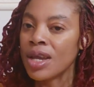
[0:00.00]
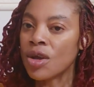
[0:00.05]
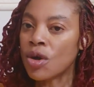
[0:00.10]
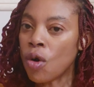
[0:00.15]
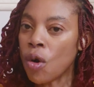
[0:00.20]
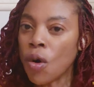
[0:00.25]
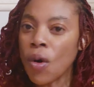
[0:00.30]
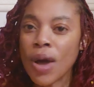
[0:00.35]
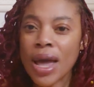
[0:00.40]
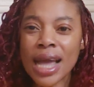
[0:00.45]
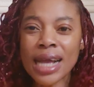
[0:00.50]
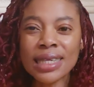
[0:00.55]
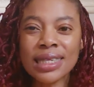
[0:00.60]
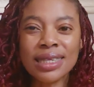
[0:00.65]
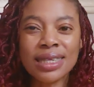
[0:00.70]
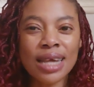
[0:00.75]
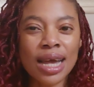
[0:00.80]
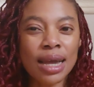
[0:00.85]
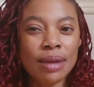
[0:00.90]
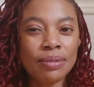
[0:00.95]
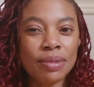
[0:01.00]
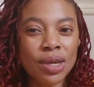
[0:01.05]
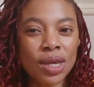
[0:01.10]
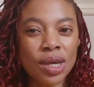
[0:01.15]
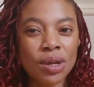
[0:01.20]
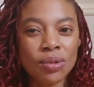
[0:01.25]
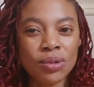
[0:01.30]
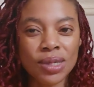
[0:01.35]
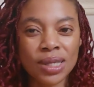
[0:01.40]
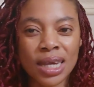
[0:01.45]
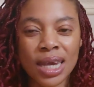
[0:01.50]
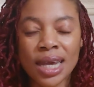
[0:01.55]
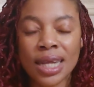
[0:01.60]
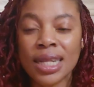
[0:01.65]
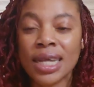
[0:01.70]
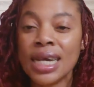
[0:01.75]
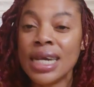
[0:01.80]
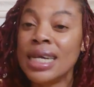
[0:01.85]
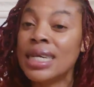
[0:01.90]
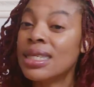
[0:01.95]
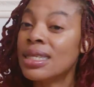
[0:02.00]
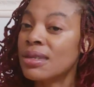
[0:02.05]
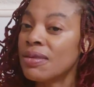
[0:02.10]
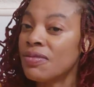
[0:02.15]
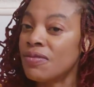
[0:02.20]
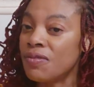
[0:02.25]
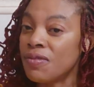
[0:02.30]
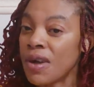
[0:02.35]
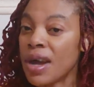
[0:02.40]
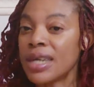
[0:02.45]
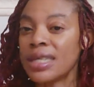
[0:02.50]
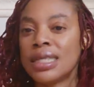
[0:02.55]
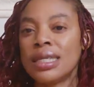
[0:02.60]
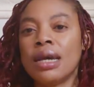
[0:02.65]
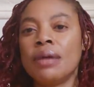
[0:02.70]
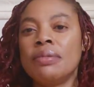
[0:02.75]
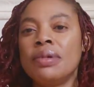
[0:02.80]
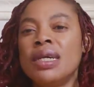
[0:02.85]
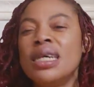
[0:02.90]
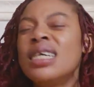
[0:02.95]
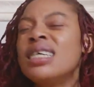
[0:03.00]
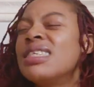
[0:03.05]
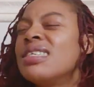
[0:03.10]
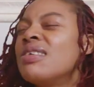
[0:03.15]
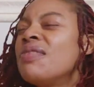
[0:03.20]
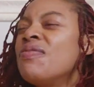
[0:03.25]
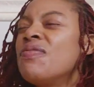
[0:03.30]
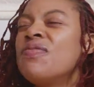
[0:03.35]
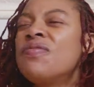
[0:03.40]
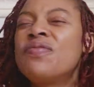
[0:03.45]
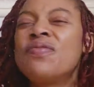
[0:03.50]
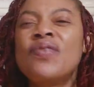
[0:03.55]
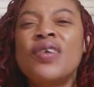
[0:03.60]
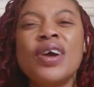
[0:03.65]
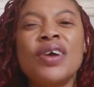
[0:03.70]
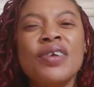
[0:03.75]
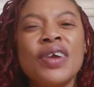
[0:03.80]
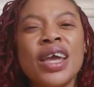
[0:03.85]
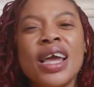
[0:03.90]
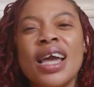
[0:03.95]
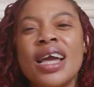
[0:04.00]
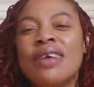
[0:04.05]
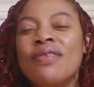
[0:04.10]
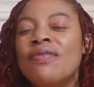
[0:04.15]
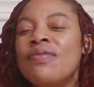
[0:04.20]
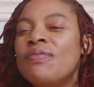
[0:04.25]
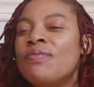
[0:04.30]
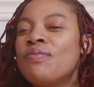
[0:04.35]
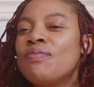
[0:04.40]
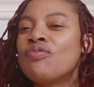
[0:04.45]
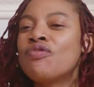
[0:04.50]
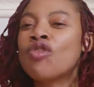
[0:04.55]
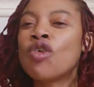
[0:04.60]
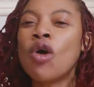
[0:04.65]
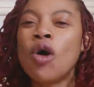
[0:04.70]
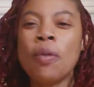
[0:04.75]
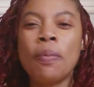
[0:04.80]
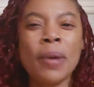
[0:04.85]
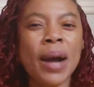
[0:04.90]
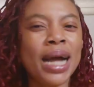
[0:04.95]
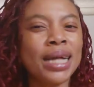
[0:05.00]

Coenzyme Q10, it's a vitamin. It's a very top